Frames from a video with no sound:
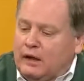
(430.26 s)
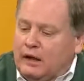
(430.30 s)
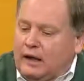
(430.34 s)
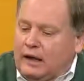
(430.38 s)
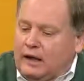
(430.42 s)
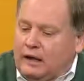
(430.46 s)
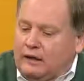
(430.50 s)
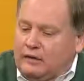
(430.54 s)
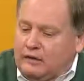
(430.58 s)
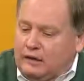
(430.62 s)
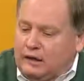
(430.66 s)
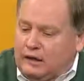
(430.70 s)

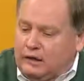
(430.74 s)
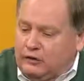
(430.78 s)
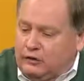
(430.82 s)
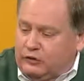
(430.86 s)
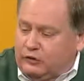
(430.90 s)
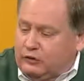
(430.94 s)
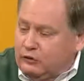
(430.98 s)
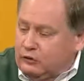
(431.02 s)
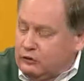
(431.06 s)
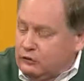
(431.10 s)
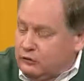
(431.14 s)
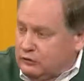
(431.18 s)

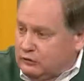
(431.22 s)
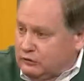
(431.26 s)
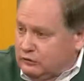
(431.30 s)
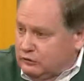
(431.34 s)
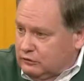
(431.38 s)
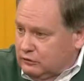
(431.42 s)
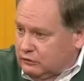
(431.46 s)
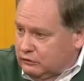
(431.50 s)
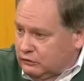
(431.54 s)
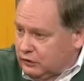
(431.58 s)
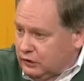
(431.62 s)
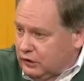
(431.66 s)
Our
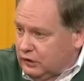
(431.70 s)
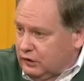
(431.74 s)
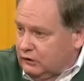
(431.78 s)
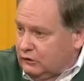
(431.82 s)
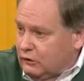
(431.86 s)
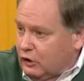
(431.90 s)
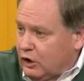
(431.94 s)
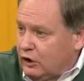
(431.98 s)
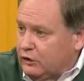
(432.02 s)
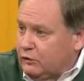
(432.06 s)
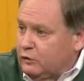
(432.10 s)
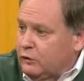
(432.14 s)
city
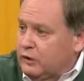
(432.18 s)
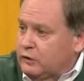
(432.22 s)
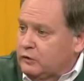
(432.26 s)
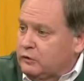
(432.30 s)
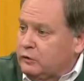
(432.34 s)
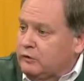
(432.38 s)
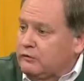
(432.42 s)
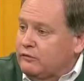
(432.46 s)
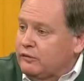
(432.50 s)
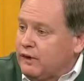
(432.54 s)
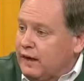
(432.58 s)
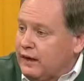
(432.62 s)
law
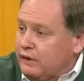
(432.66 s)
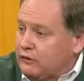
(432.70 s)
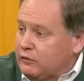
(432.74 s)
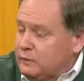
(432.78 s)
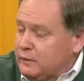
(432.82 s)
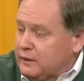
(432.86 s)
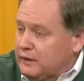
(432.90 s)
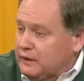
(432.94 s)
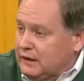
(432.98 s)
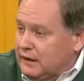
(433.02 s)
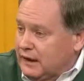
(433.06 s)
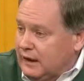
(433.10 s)
director
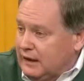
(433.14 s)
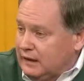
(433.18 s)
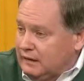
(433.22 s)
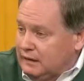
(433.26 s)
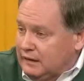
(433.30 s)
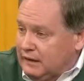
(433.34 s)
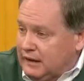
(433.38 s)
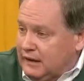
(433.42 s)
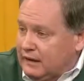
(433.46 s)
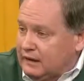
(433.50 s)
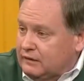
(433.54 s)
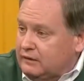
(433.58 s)
advised me to
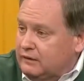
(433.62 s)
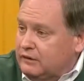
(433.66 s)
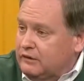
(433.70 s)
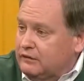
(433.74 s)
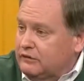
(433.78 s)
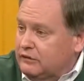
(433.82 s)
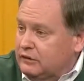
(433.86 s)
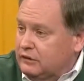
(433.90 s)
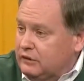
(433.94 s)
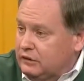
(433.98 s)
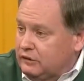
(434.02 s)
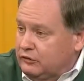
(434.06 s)
contact
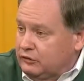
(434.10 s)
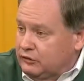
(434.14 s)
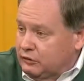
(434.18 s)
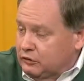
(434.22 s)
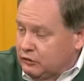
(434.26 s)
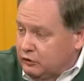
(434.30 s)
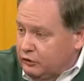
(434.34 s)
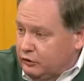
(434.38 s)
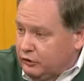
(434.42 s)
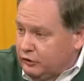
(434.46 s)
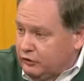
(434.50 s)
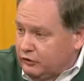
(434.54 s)
the city's
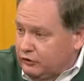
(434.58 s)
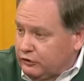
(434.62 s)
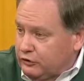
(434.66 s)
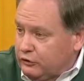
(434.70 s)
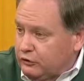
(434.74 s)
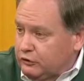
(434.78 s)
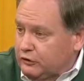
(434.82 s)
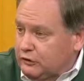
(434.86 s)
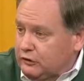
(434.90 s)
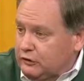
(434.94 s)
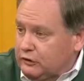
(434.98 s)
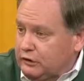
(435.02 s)
attorneys
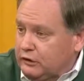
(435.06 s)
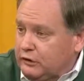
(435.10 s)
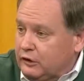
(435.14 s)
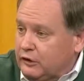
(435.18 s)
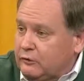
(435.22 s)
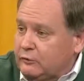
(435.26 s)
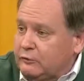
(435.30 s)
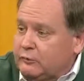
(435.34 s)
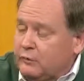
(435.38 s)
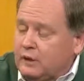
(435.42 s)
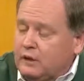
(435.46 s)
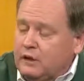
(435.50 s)
here in
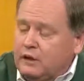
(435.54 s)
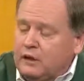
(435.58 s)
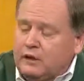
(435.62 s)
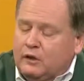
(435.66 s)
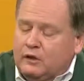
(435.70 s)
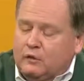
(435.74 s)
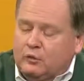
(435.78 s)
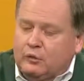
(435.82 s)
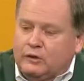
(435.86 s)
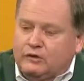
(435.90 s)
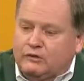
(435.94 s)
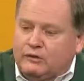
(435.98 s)
Toledo,
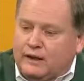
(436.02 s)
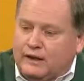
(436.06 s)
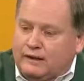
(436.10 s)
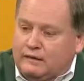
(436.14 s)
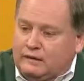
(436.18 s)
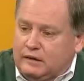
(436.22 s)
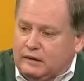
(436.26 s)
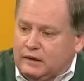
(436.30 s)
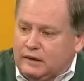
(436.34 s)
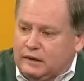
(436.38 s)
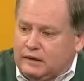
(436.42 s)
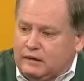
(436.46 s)
which I
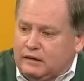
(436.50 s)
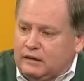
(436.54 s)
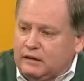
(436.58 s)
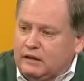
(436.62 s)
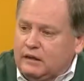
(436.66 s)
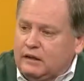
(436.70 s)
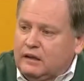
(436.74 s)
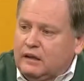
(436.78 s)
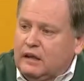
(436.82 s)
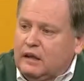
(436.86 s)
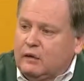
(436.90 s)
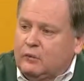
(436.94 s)
did.
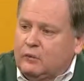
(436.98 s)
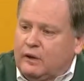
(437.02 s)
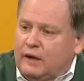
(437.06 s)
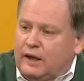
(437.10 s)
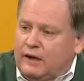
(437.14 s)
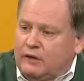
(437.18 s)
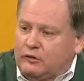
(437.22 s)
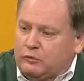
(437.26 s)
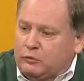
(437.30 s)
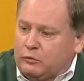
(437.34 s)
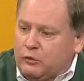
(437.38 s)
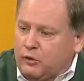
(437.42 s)
And when
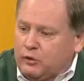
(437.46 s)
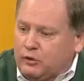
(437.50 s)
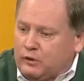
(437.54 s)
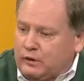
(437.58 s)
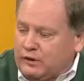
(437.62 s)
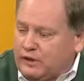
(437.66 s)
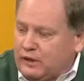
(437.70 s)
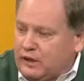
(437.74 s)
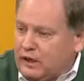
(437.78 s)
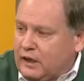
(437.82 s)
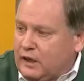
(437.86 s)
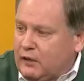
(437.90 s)
I spoke
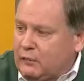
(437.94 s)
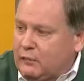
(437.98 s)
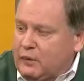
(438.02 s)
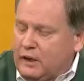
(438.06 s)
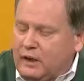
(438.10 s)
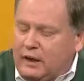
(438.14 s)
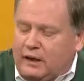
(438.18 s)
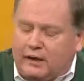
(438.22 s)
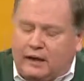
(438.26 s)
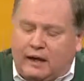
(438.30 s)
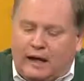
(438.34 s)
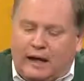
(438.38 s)
to
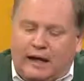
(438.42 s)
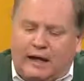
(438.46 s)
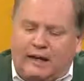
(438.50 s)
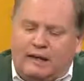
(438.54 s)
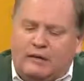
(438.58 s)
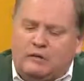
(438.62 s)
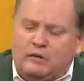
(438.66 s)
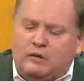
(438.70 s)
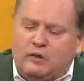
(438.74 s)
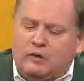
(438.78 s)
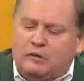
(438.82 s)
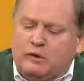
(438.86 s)
them,
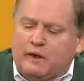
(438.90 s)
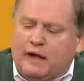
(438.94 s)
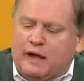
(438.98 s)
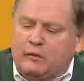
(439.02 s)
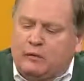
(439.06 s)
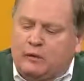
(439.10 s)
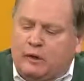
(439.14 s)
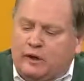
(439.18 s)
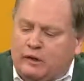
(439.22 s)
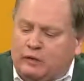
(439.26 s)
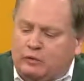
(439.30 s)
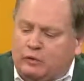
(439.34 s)
I did
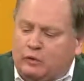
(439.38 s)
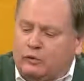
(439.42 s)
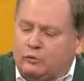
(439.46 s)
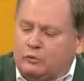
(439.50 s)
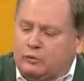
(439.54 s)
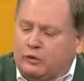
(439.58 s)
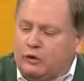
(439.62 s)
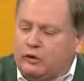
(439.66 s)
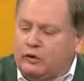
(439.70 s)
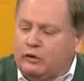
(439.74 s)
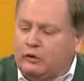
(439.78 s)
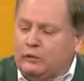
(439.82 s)
not want it to
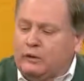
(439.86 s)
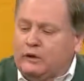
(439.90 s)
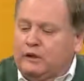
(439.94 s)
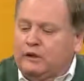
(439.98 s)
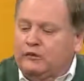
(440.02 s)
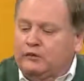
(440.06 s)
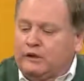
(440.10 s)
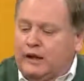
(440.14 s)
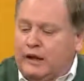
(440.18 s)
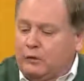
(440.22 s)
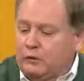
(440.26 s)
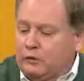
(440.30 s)
appear,
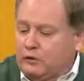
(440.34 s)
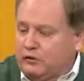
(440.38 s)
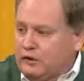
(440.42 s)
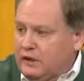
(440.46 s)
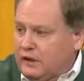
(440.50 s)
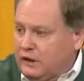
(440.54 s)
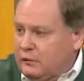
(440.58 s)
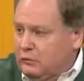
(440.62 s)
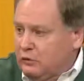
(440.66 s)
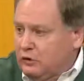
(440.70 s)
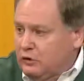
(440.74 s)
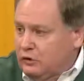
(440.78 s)
because I was
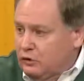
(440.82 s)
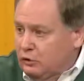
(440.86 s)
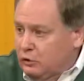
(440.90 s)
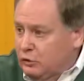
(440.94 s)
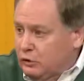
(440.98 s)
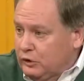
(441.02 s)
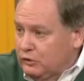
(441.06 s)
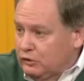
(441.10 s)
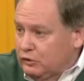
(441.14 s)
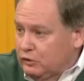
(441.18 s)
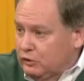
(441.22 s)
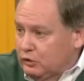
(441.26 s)
named in the
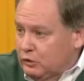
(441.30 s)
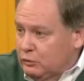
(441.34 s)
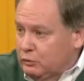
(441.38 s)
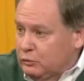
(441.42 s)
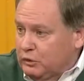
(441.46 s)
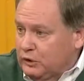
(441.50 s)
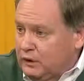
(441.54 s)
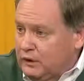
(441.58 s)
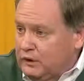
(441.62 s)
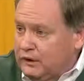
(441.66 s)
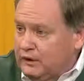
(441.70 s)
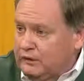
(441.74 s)
original
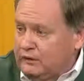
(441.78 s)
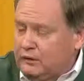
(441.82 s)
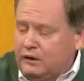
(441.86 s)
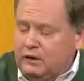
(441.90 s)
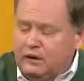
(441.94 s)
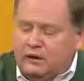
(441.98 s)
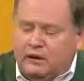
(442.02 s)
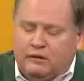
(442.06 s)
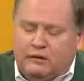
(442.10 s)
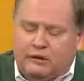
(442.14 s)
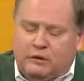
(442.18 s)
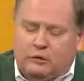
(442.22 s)
complaint,
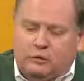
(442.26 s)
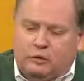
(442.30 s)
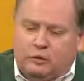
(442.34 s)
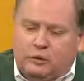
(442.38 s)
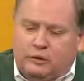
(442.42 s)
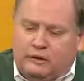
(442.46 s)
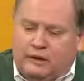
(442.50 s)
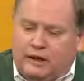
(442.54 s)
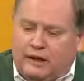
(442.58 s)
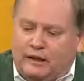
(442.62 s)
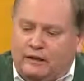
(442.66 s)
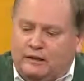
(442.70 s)
that it was
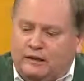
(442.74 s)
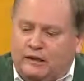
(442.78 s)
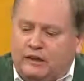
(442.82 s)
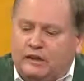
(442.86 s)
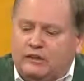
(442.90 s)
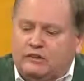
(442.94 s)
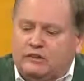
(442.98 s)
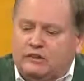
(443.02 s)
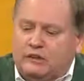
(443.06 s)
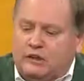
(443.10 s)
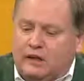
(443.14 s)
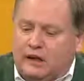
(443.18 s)

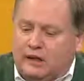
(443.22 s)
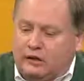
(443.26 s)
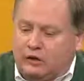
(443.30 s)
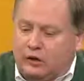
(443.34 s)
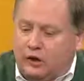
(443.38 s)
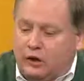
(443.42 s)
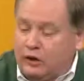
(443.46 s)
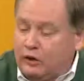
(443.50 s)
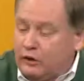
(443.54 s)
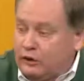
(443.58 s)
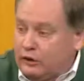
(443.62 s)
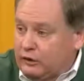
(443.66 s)
retaliation. I
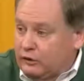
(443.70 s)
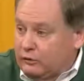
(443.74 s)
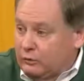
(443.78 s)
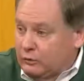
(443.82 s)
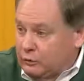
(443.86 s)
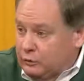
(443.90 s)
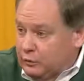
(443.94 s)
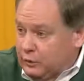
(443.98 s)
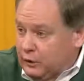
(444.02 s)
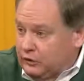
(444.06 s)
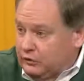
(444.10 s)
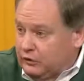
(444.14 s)
called our
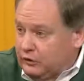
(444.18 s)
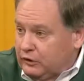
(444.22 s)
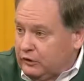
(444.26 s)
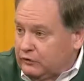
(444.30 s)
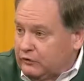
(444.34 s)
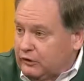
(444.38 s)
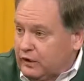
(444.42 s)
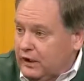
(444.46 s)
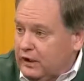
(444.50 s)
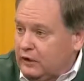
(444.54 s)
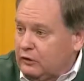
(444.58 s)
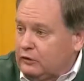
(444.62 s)
president
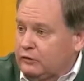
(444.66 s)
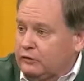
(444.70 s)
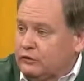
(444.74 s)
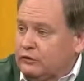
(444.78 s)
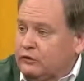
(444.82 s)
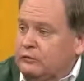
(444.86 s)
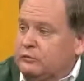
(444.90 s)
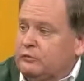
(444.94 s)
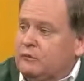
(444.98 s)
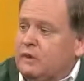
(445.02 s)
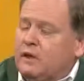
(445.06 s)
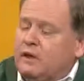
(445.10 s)
of
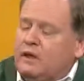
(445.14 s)
council.